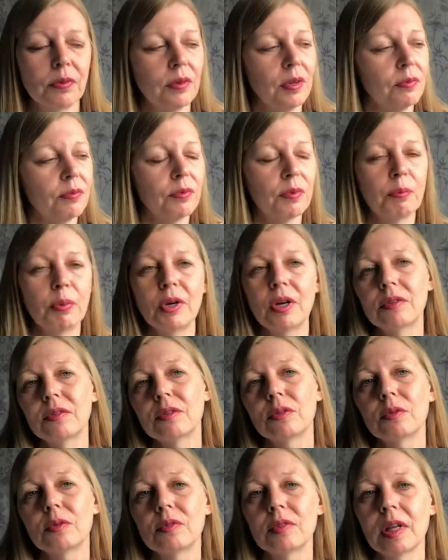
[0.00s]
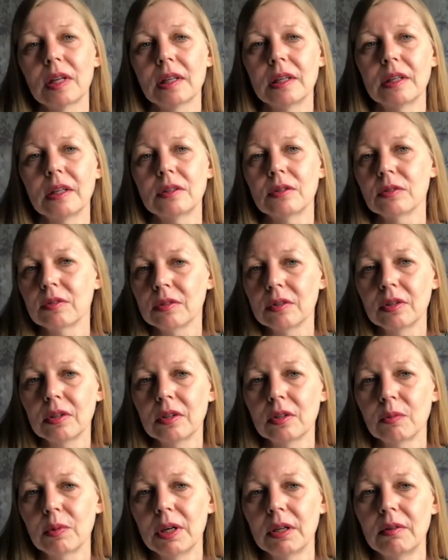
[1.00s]
if the person who's selling it doesn't
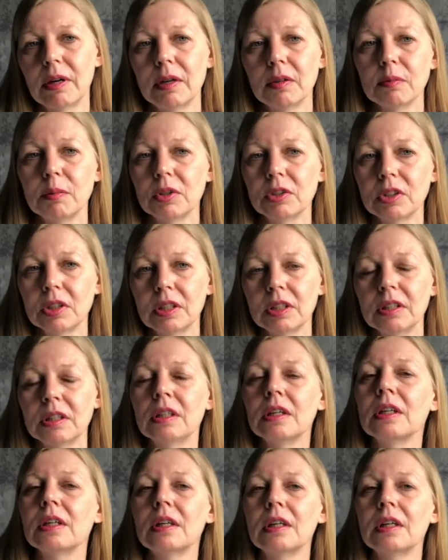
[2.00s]
know the way around the machine,